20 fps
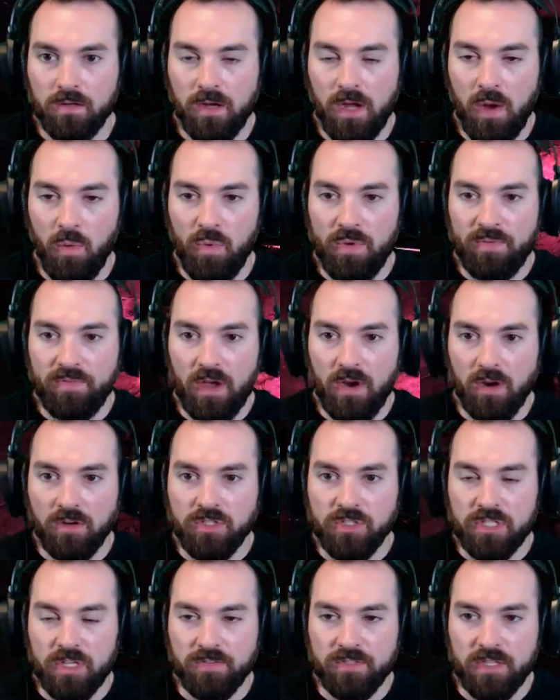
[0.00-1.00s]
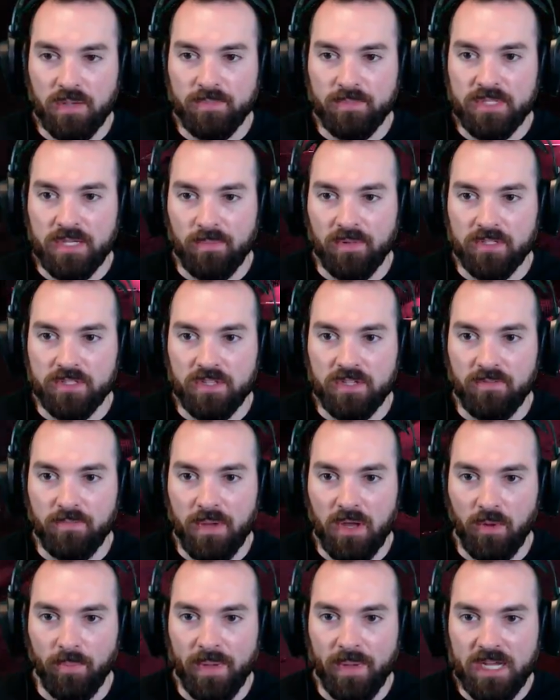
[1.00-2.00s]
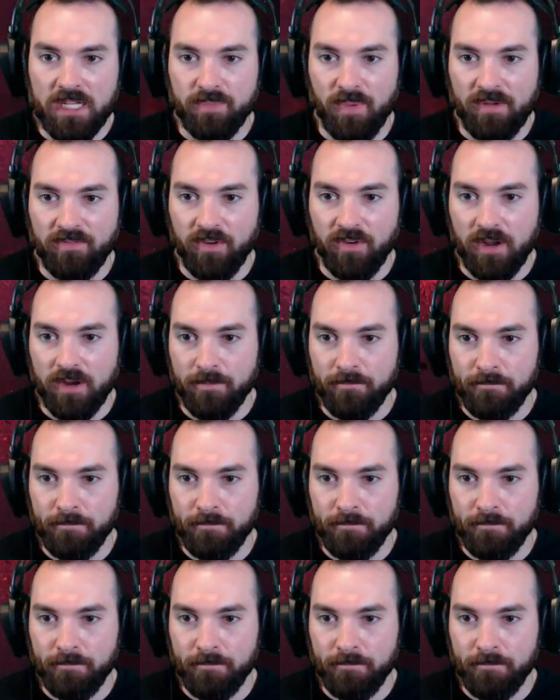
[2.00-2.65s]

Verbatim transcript: And we've got ourselves some semblance of a metal base, my friend